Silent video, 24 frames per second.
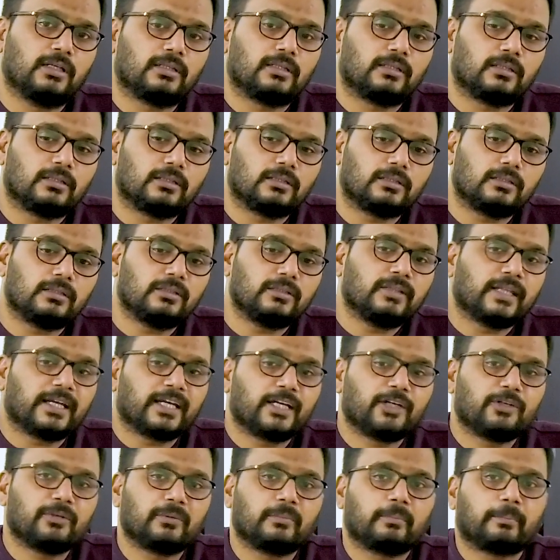the
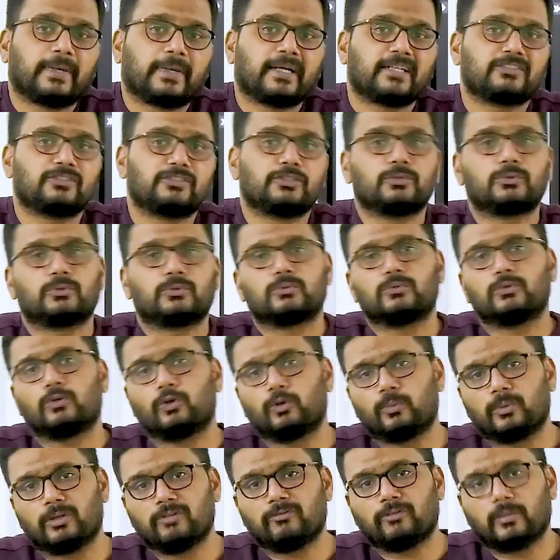negative impacts due to
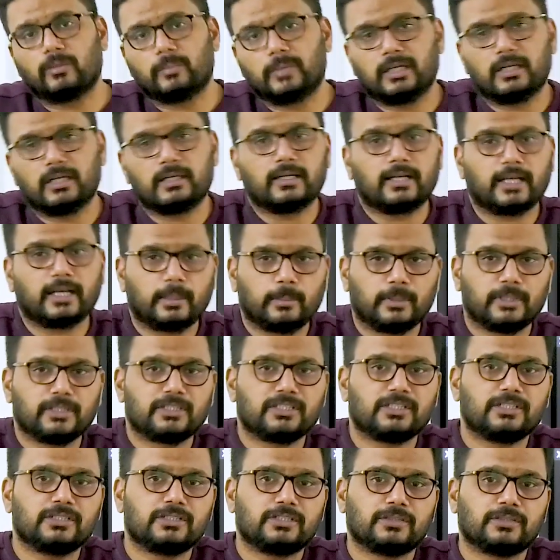global warming and climate
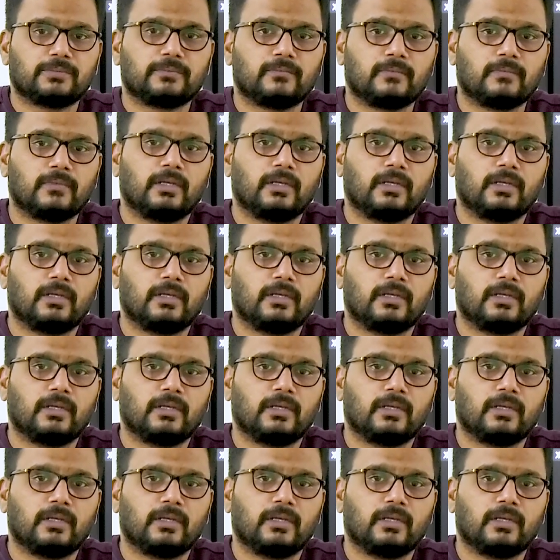change